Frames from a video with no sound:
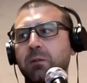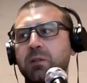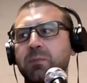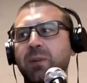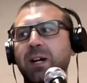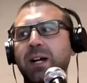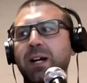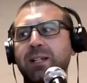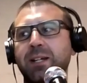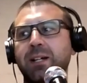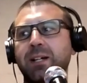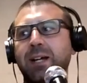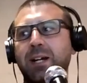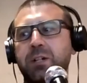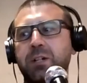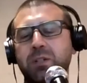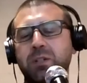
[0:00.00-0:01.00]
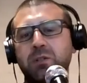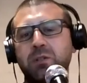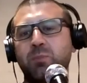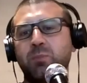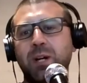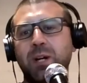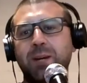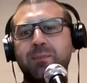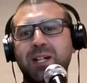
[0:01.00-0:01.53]
my idea to actually do
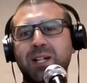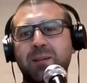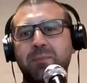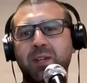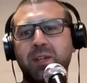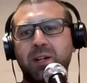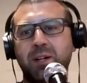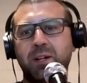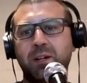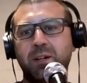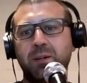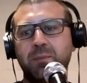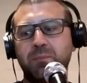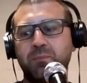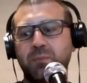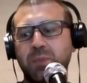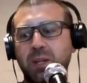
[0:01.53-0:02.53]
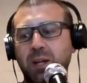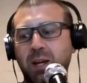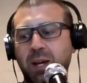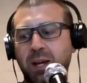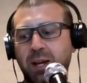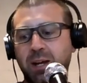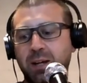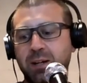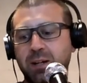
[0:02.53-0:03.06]
primetime there.
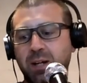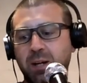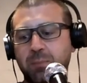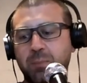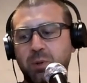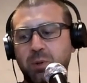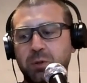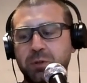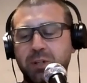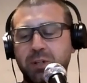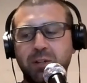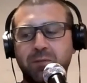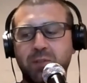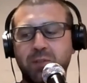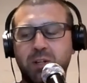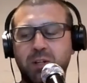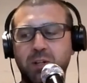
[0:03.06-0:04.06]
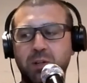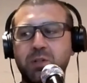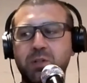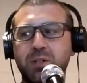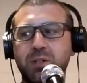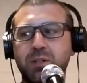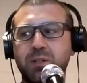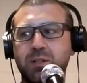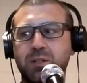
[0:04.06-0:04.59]
And I polled all of the
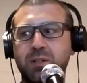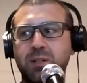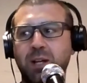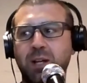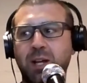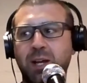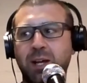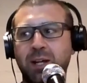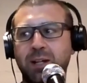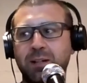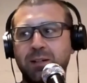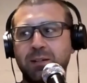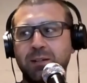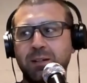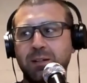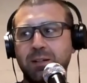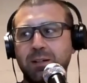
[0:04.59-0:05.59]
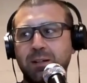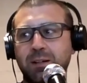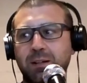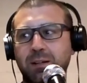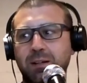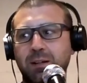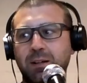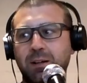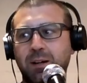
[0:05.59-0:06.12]
coaches, and
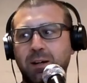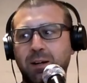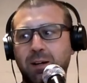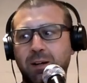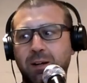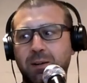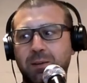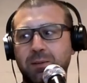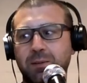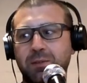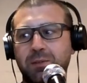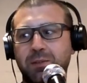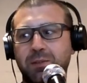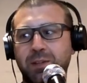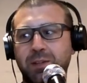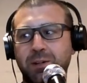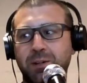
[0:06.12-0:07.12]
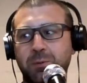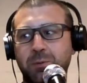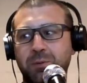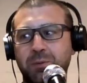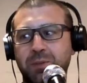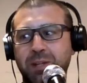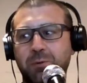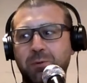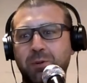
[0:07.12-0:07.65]

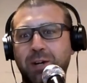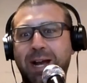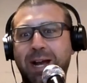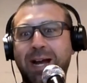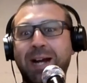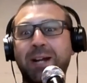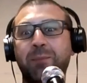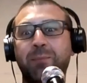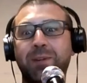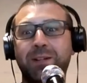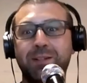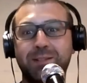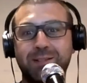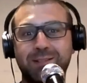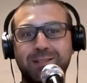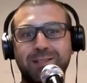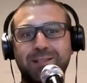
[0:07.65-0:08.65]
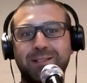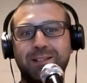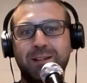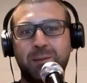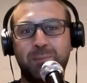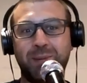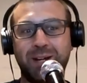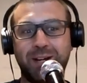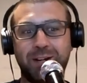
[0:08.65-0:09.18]
they were adamant
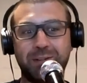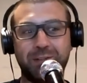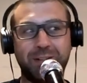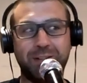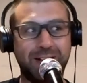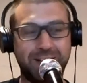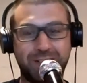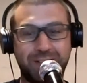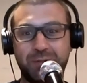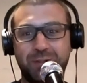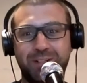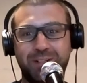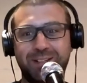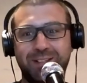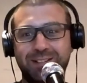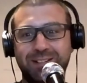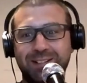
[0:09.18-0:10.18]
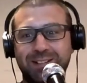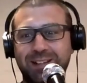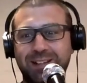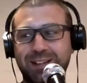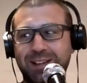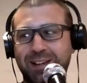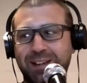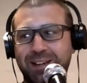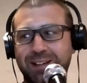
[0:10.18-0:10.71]
about not doing it.
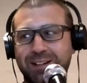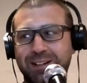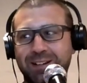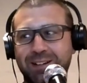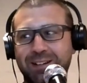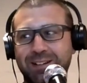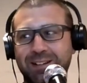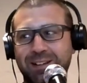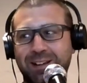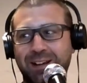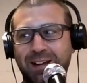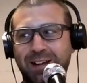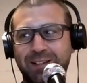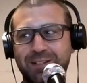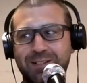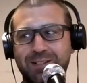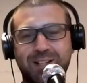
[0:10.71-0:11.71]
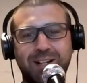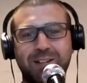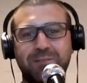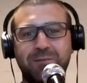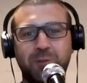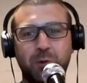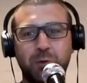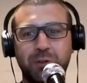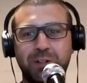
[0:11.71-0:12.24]
And I just kind of
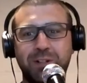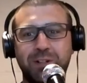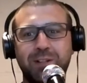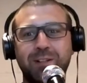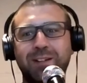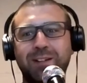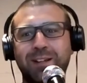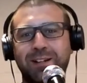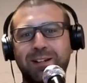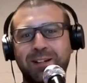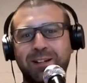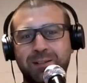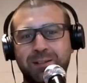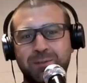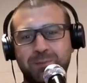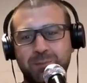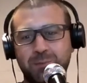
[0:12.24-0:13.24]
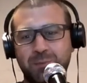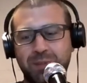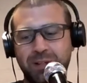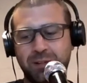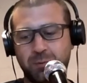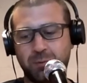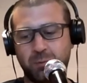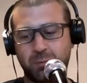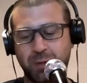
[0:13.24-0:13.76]
folded
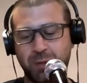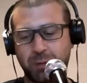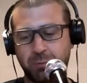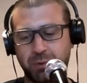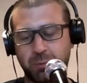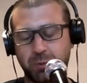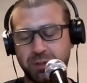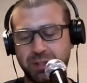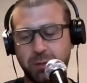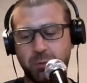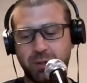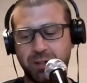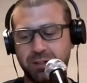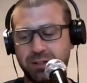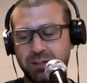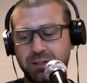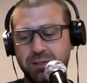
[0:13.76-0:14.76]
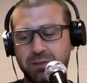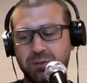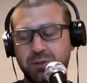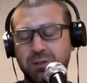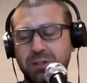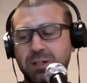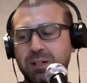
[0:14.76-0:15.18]
and went with what they wanted to do.